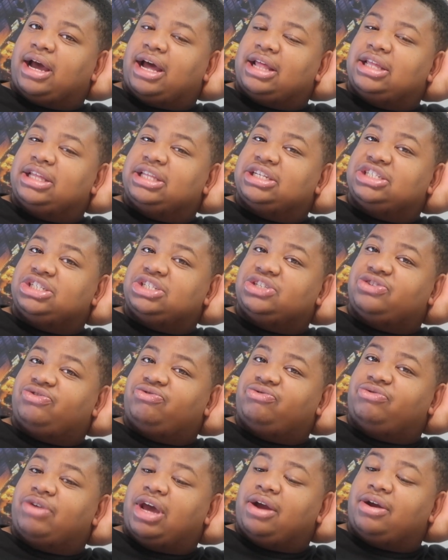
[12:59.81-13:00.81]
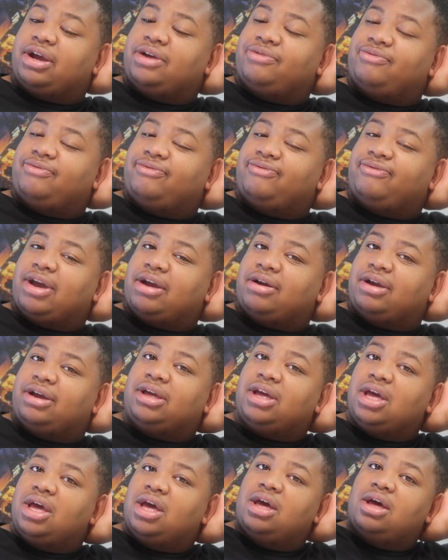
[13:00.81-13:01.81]
I think she's very,
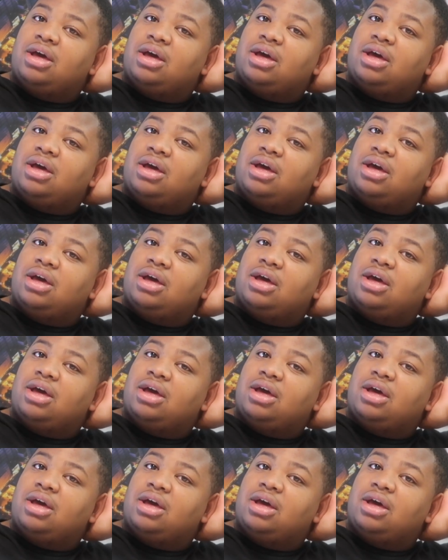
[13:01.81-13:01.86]
very